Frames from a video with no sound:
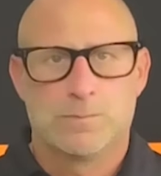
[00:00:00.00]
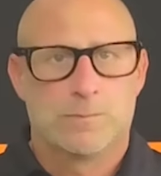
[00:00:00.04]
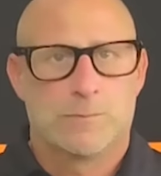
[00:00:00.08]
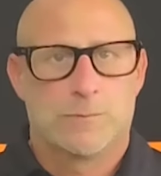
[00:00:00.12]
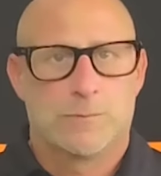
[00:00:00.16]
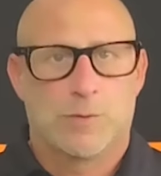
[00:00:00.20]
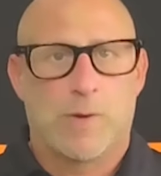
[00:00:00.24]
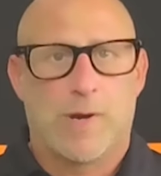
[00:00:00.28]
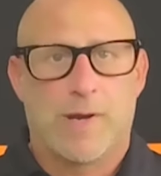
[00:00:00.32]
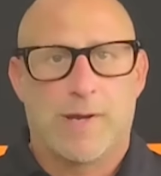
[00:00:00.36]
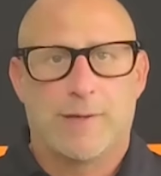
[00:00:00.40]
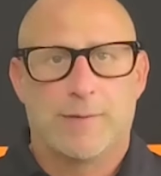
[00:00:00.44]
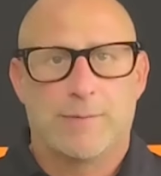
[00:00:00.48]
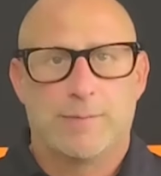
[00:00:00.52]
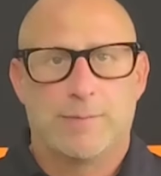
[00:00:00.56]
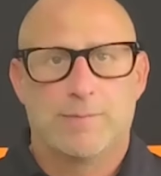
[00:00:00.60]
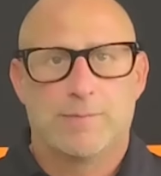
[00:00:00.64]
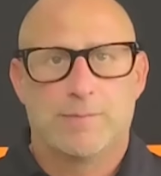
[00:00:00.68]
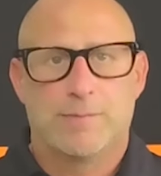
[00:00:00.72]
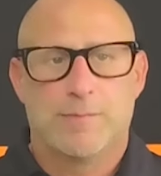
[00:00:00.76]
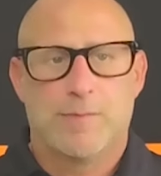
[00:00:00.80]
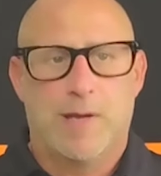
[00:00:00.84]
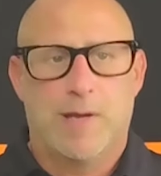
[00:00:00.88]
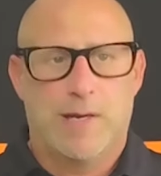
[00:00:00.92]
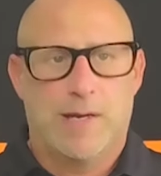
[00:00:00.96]
Right.
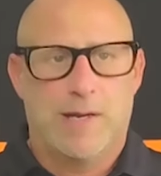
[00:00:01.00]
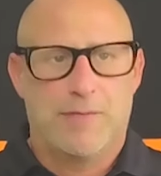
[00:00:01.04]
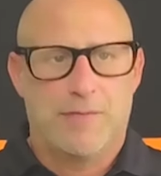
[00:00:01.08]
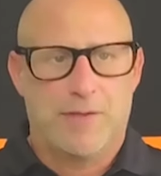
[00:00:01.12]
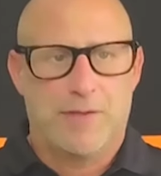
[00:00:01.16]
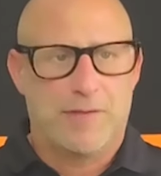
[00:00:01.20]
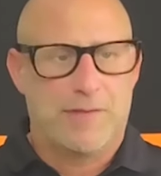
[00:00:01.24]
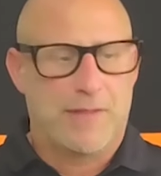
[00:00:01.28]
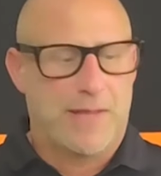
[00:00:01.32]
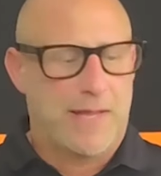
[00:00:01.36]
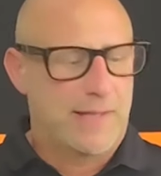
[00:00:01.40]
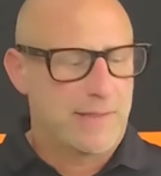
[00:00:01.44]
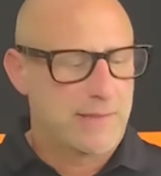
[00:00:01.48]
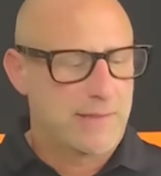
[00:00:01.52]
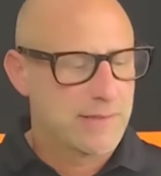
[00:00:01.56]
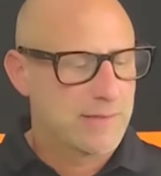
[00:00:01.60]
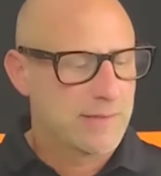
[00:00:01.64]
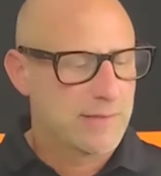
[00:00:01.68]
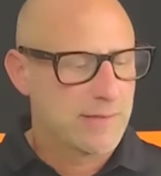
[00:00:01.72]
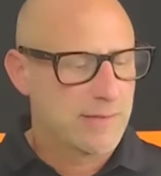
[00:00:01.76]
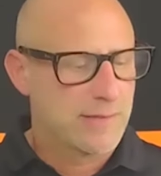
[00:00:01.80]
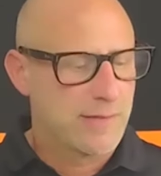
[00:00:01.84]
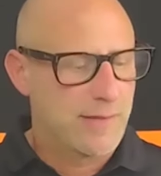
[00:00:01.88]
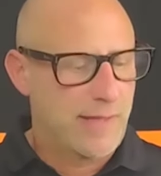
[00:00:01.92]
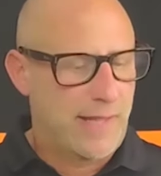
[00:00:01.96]
And I think
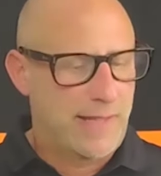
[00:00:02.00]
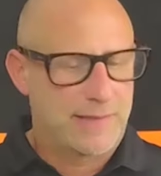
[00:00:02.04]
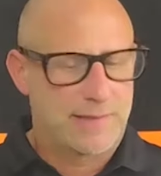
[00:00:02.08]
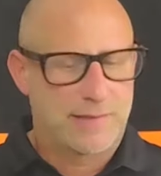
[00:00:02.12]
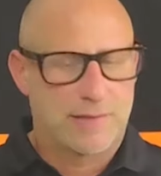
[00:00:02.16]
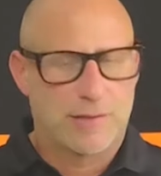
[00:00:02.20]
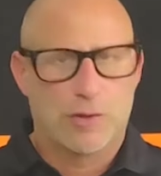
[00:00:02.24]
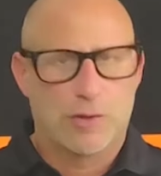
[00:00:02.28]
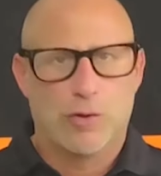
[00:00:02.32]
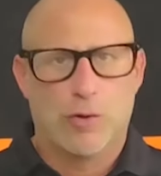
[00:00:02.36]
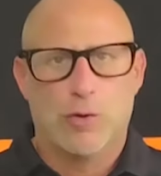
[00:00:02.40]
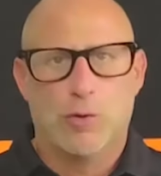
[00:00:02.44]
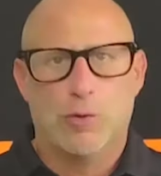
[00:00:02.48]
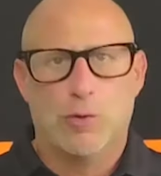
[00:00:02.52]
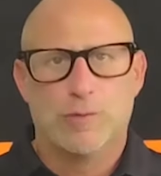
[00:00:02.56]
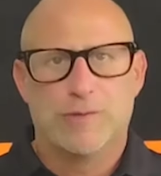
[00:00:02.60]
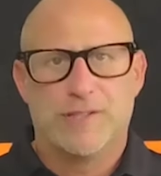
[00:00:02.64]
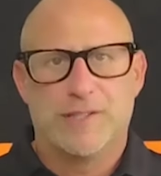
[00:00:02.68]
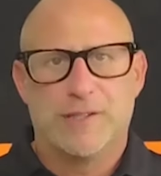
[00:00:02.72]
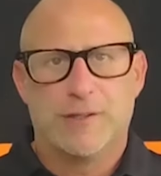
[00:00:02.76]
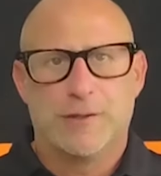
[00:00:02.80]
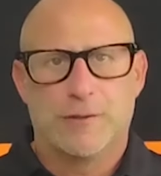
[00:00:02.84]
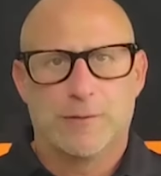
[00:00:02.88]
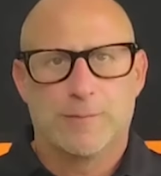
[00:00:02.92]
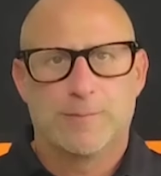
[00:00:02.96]
that's the gold
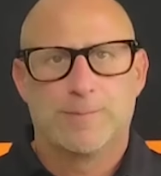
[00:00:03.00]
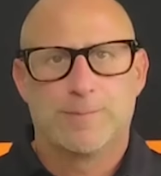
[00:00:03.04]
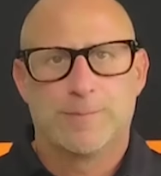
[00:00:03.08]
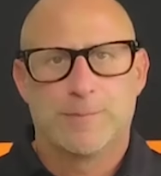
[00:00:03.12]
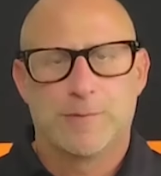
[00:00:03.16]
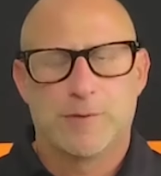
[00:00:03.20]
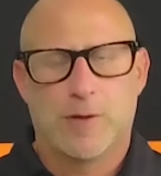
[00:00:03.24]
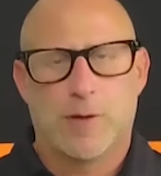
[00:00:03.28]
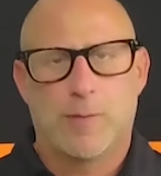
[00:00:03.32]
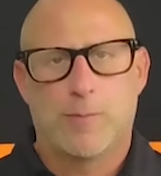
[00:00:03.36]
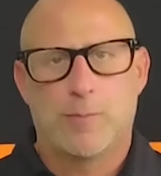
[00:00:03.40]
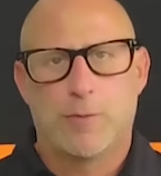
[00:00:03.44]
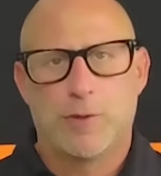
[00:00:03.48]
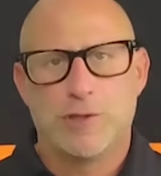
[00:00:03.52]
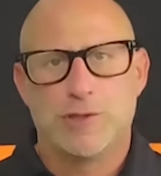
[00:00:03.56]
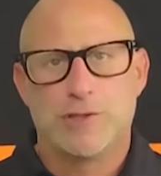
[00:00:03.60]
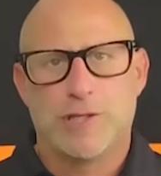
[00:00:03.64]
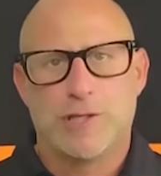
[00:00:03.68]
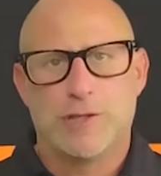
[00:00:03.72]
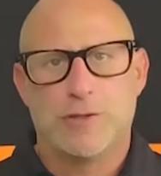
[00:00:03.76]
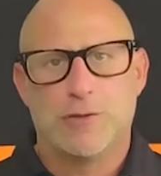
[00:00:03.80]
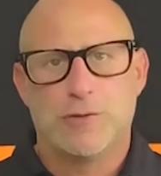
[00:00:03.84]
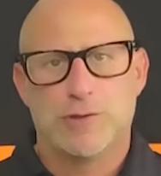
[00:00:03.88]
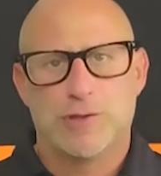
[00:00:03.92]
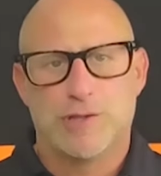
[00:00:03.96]
here. So I
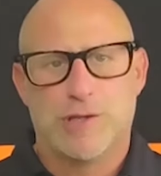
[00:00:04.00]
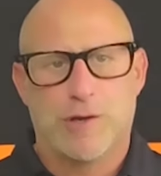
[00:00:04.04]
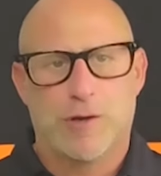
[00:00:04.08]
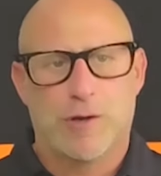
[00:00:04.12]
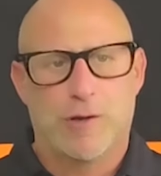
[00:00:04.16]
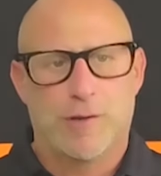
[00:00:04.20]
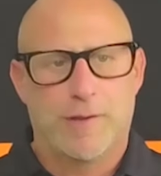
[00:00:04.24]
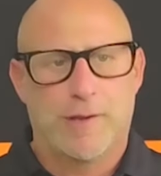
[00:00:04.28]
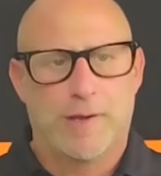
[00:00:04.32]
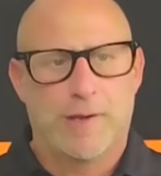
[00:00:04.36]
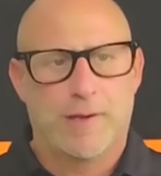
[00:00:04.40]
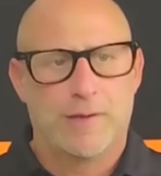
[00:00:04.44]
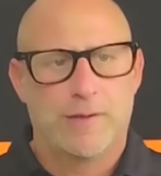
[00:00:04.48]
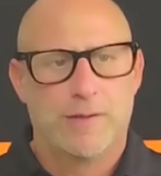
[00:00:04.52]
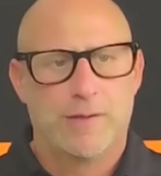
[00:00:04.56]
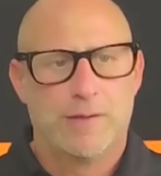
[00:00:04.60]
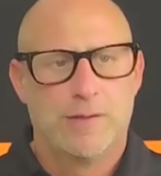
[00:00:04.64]
appreciate you sharing that.